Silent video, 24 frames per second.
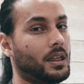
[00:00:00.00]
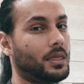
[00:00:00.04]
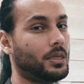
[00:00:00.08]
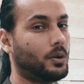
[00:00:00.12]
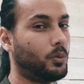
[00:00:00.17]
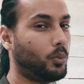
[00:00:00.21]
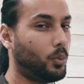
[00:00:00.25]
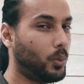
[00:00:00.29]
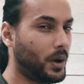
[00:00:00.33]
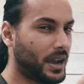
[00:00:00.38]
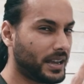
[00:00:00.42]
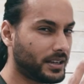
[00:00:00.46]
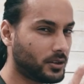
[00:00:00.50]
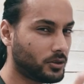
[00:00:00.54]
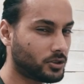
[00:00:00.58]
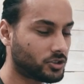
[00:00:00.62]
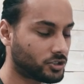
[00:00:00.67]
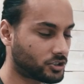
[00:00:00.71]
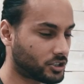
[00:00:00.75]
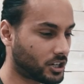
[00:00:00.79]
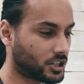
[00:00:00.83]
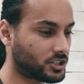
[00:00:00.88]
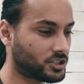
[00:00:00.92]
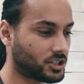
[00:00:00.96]
The way you
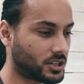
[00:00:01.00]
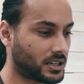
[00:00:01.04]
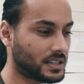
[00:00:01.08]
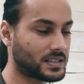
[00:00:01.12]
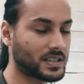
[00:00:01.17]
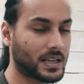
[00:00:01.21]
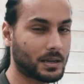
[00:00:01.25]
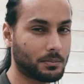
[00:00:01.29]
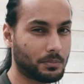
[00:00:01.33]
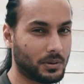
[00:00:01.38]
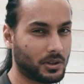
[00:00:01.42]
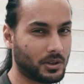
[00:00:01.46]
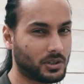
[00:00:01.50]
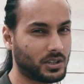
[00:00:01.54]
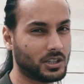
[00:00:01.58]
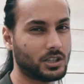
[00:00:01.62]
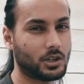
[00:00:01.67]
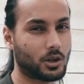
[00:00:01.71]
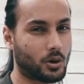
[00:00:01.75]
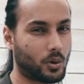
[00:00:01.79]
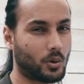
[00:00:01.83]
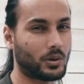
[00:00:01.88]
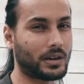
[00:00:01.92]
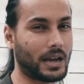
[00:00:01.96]
structure, it's like building
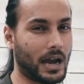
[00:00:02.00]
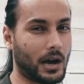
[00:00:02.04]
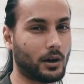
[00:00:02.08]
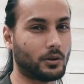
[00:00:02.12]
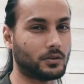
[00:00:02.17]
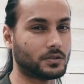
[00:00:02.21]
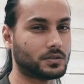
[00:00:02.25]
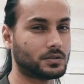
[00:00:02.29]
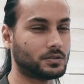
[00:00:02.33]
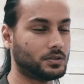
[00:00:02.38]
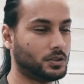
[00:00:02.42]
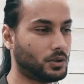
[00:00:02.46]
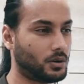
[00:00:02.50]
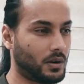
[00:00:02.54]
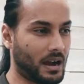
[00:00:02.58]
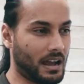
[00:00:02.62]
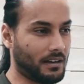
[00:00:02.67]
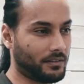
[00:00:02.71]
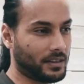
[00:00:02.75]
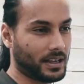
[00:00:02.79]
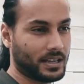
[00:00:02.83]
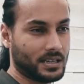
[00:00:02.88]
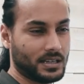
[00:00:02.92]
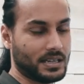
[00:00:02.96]
your own house. You don't
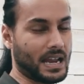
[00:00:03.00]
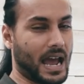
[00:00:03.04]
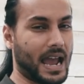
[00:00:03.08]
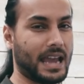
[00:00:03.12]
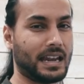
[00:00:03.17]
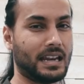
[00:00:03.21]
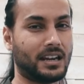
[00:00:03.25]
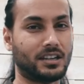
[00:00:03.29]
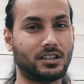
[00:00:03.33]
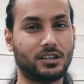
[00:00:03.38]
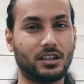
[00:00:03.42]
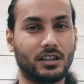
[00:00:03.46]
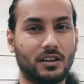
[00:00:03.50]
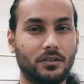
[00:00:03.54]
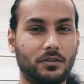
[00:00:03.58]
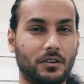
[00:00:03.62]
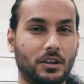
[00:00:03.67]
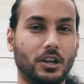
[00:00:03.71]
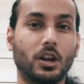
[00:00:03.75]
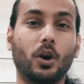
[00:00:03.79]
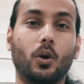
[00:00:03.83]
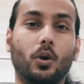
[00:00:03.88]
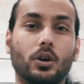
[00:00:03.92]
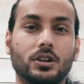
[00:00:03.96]
have like nine hundred
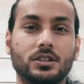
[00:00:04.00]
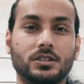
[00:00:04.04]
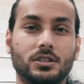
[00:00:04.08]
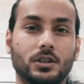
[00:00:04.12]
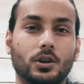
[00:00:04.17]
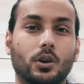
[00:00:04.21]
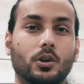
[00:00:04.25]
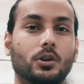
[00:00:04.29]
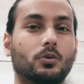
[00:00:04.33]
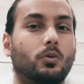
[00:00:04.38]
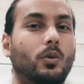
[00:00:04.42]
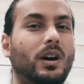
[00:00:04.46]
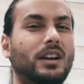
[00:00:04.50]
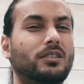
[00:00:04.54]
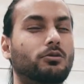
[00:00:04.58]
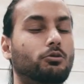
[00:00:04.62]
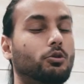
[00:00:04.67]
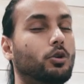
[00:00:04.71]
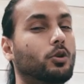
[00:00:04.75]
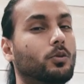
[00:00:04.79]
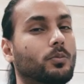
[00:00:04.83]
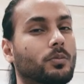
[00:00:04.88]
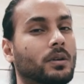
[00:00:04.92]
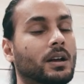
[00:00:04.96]
different doors to go to one
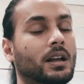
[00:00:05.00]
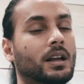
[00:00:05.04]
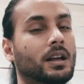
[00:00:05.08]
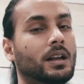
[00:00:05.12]
room.